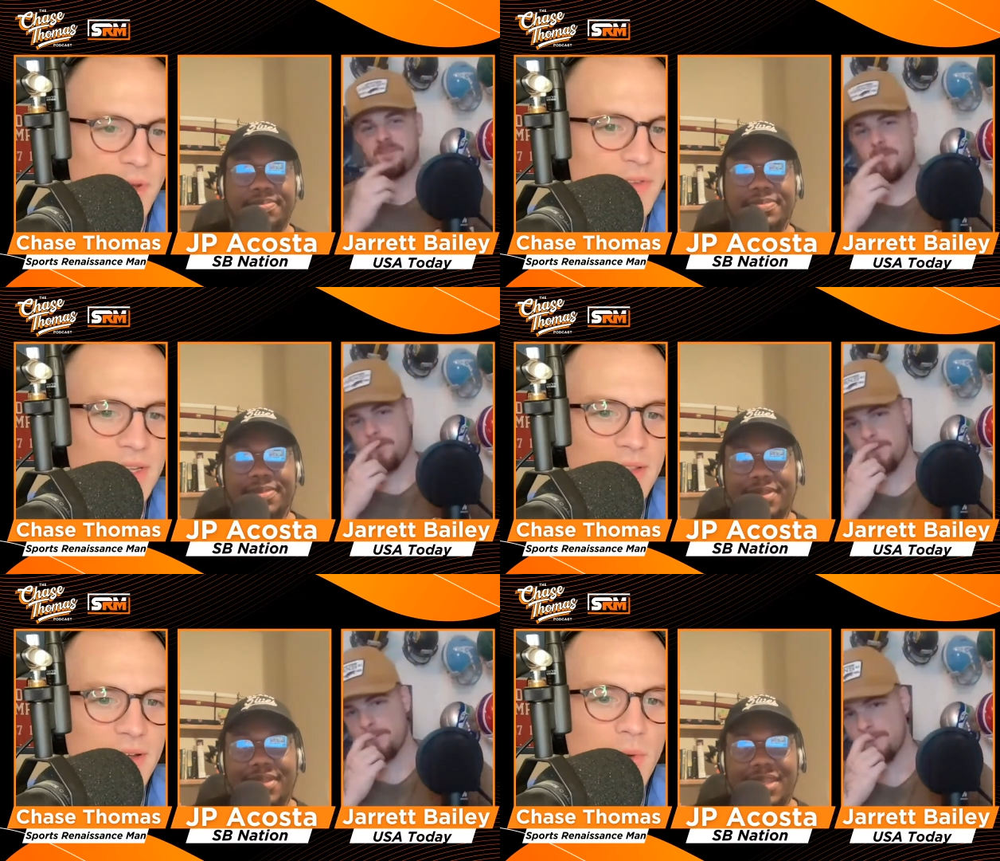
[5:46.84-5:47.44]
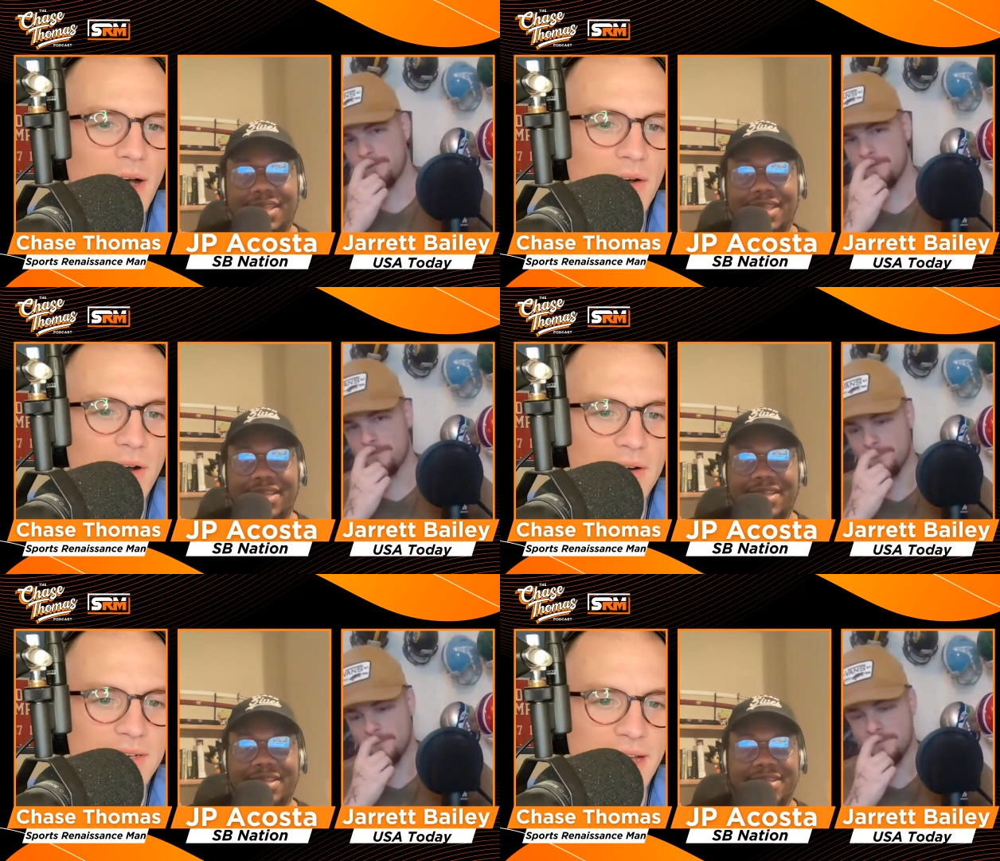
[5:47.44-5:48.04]
Speaker 1: we've seen the wild
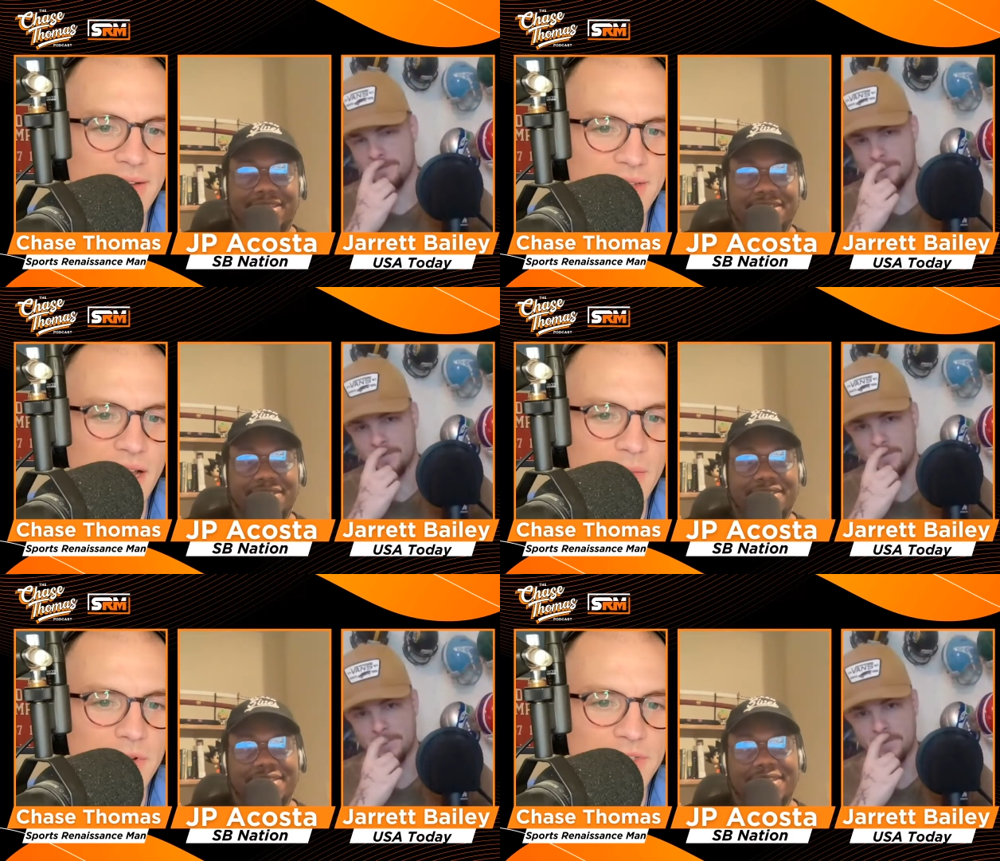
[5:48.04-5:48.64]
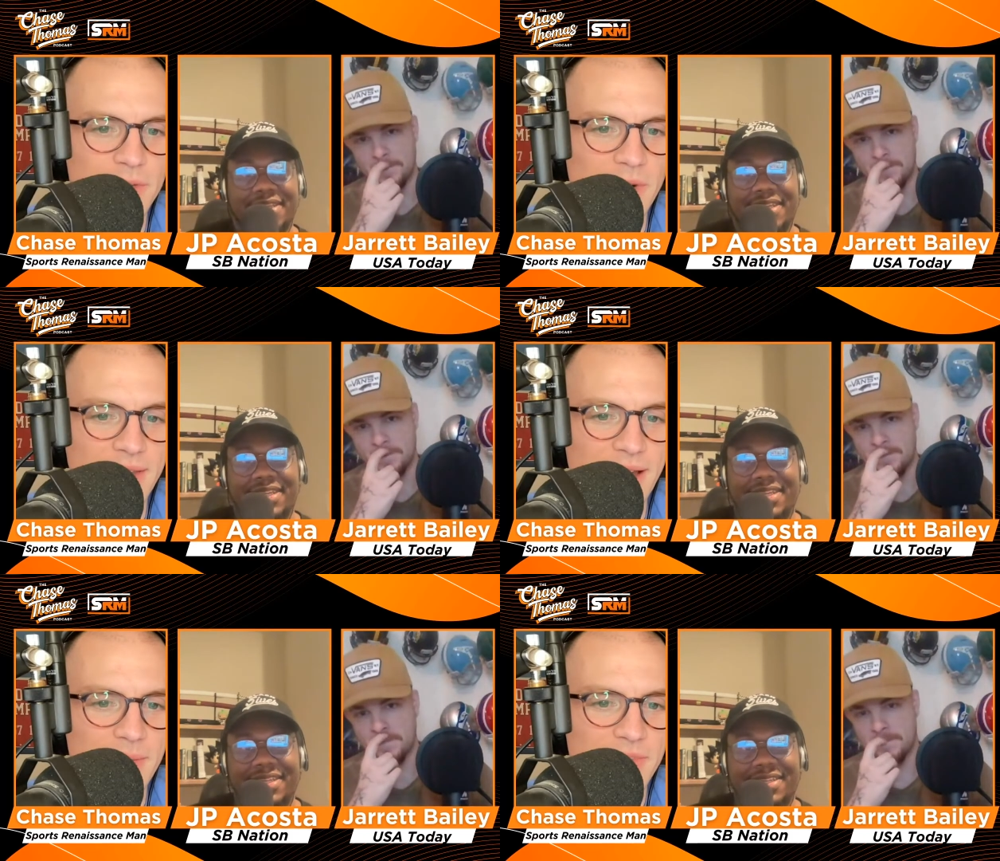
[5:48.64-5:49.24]
card Dallas Cowboys too many
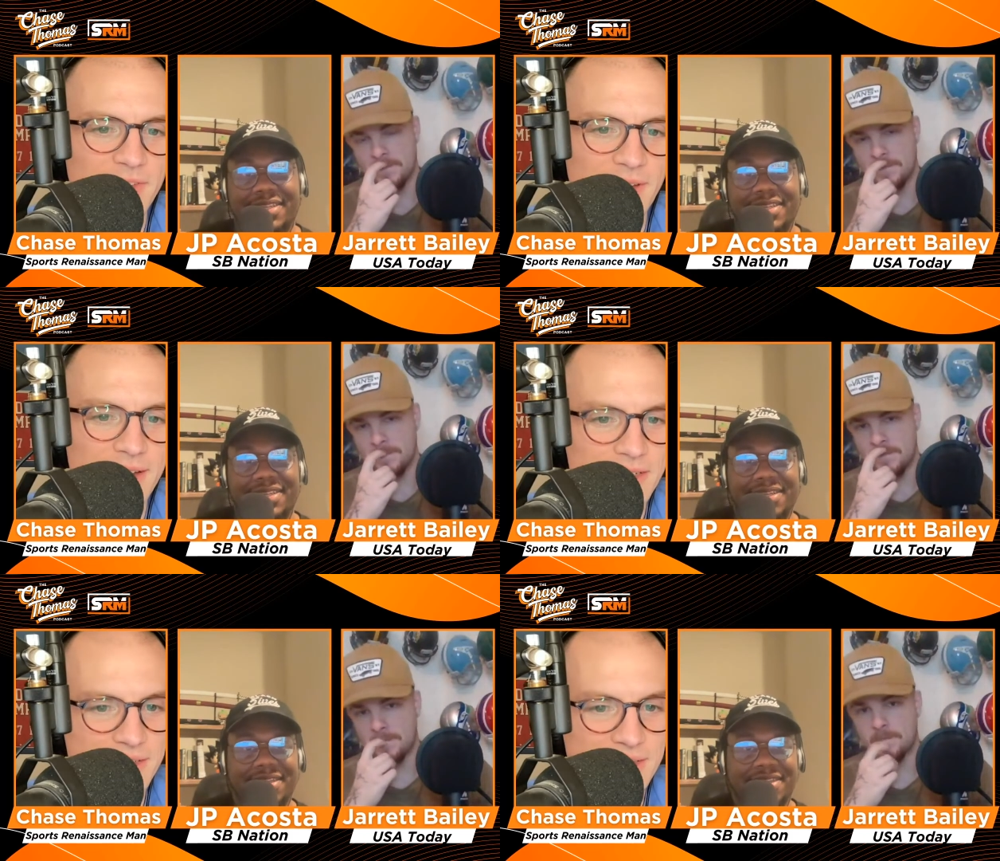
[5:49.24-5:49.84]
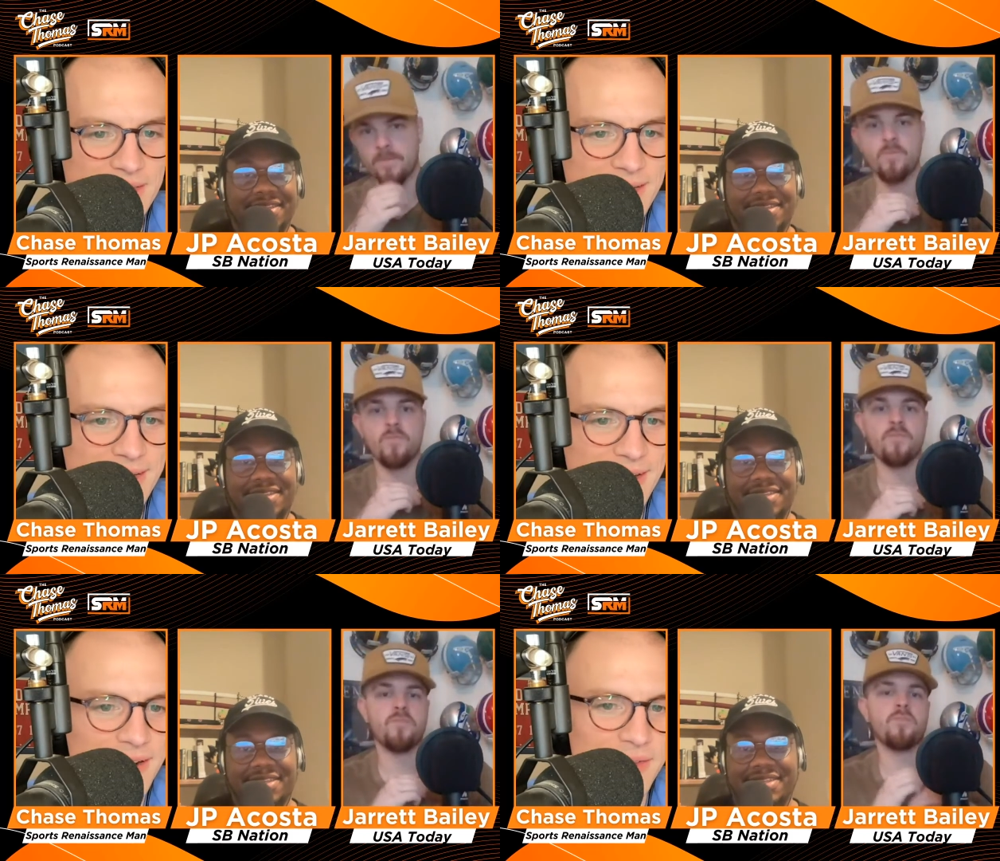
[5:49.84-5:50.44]
times. I just
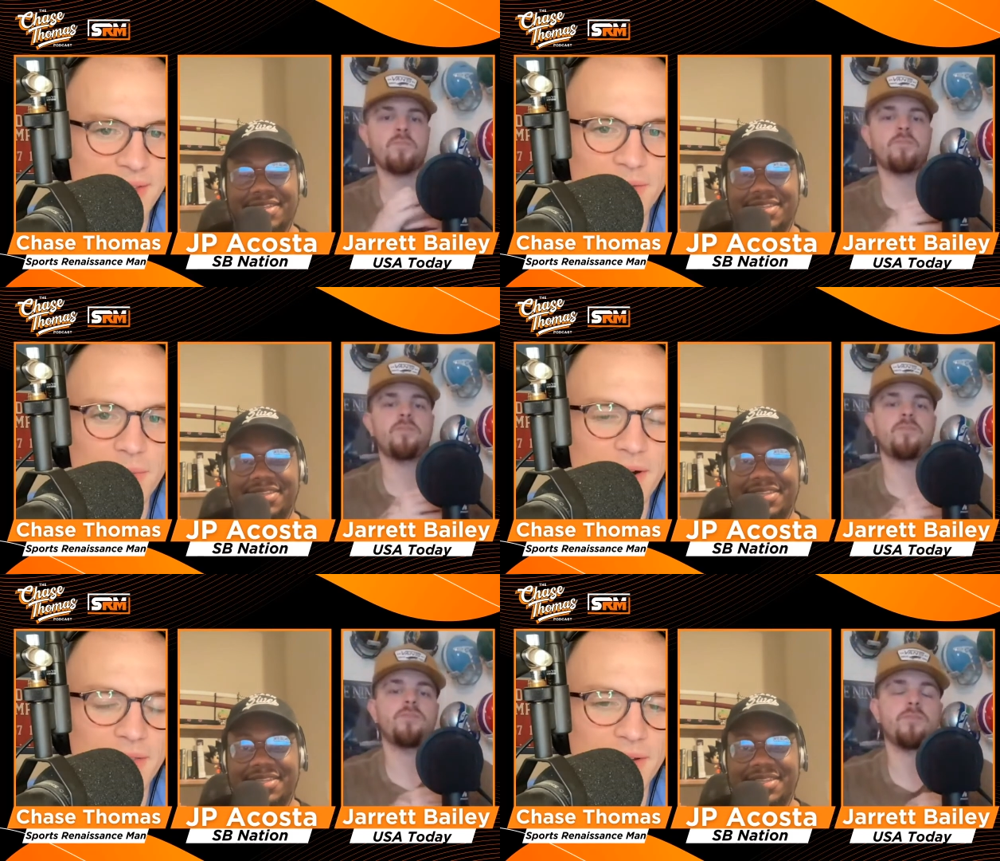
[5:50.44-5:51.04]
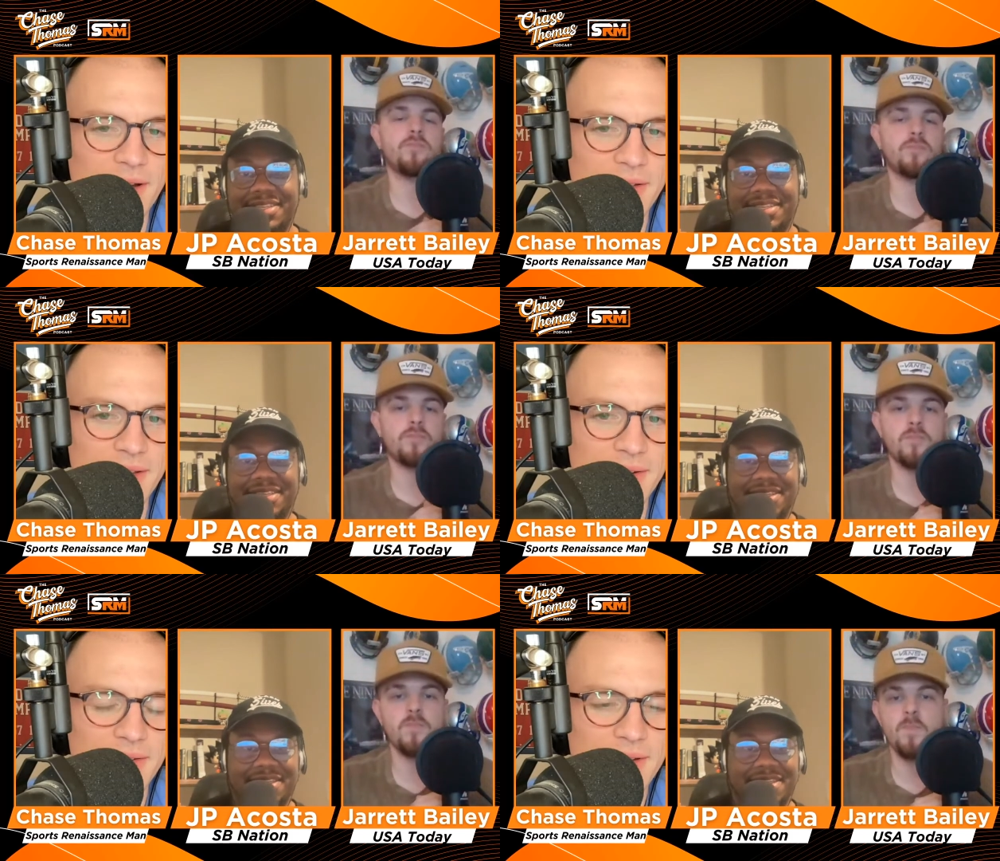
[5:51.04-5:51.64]
uh, I don't think they're running the
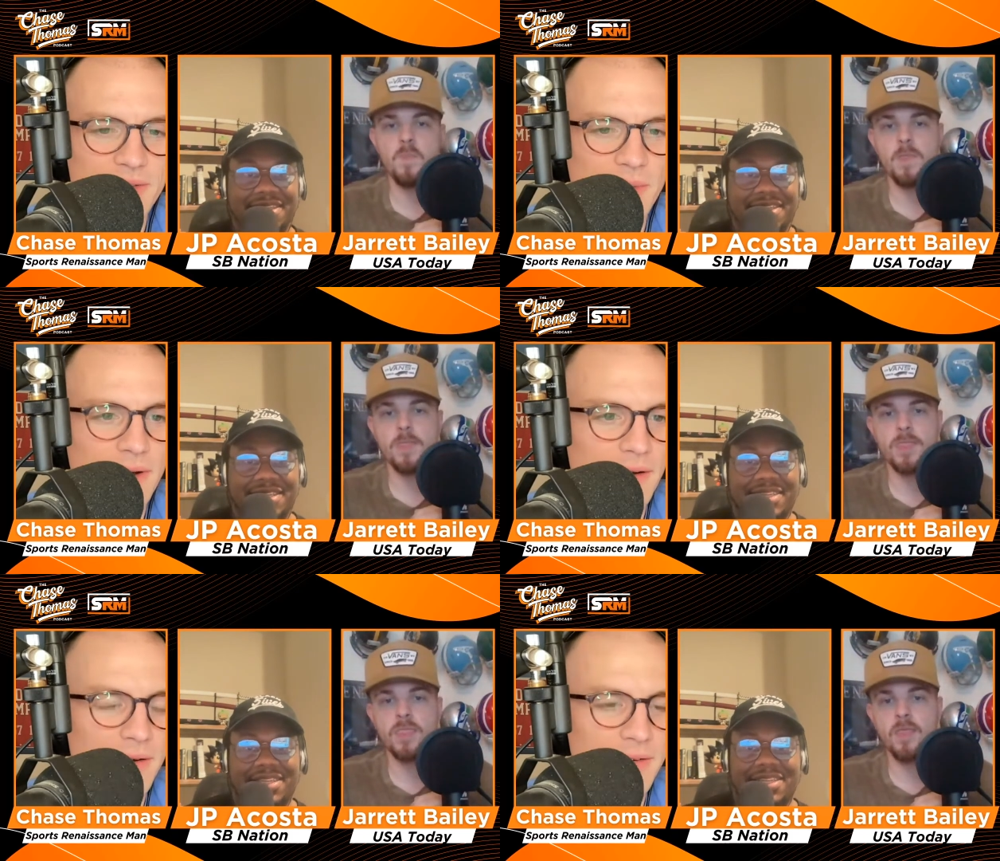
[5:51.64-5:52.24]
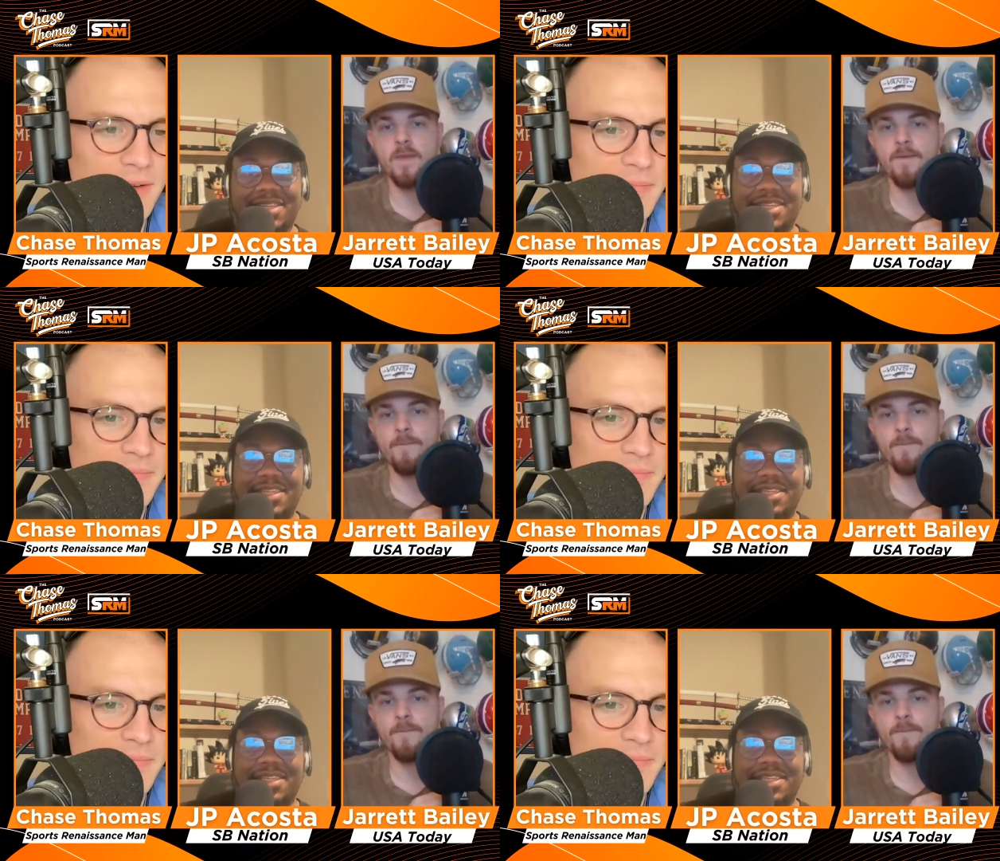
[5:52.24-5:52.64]
gauntlet as a wild card team.